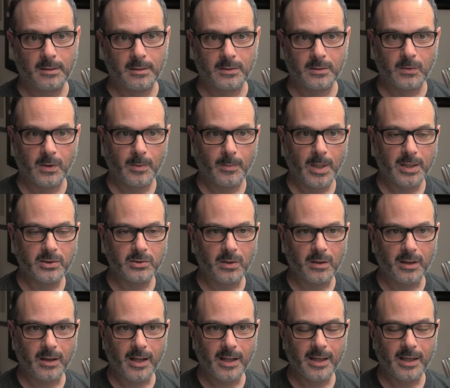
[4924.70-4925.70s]
Just want to make sure
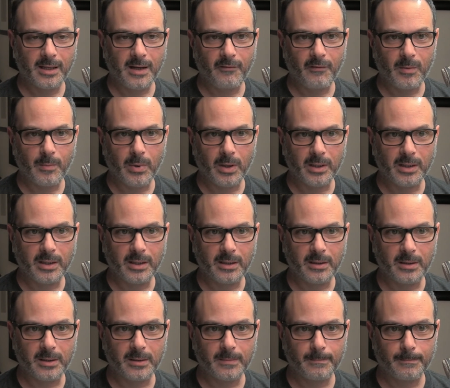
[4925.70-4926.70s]
that I hit everybody
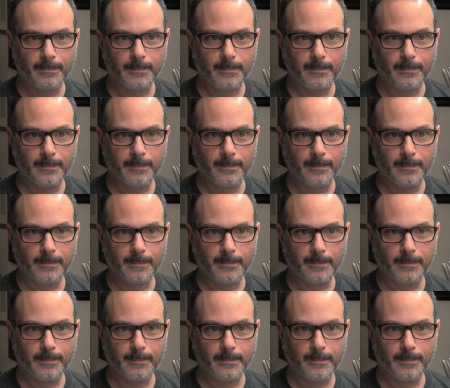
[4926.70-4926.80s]
here.